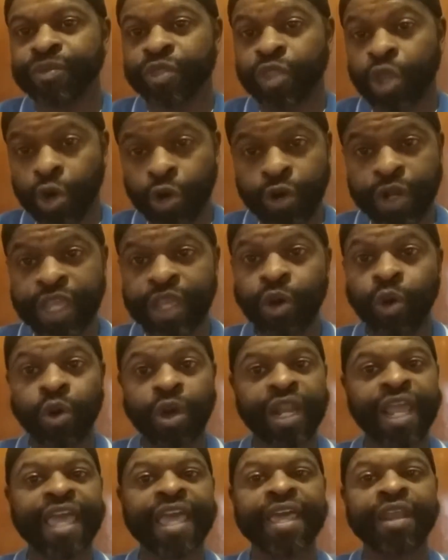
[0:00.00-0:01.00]
30
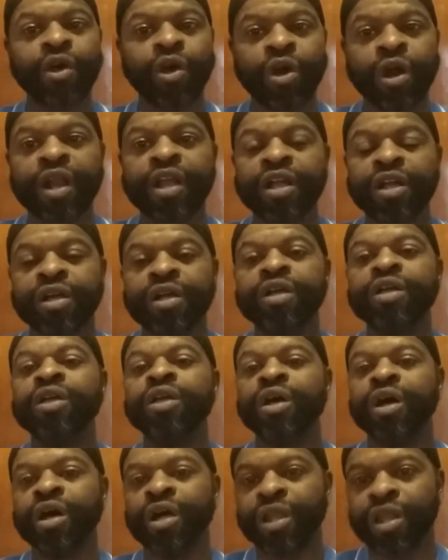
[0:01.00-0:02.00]
on Anarcha
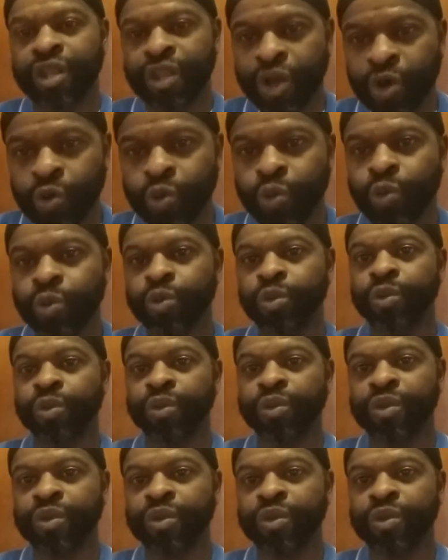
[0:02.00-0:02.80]
alone.